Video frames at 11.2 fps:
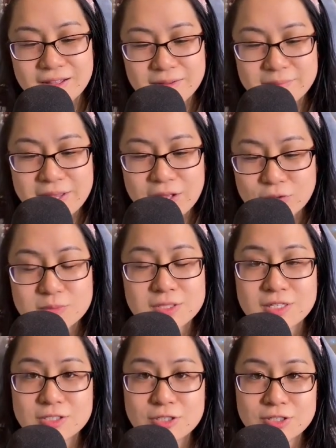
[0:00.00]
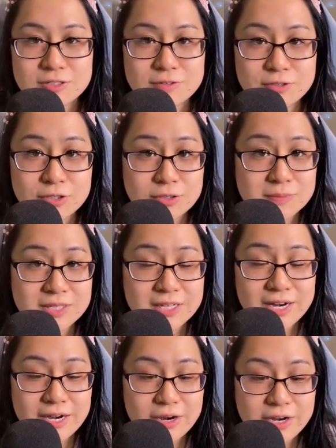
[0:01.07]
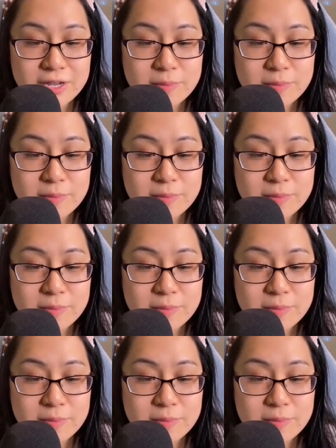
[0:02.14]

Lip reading: helps us to determine that area,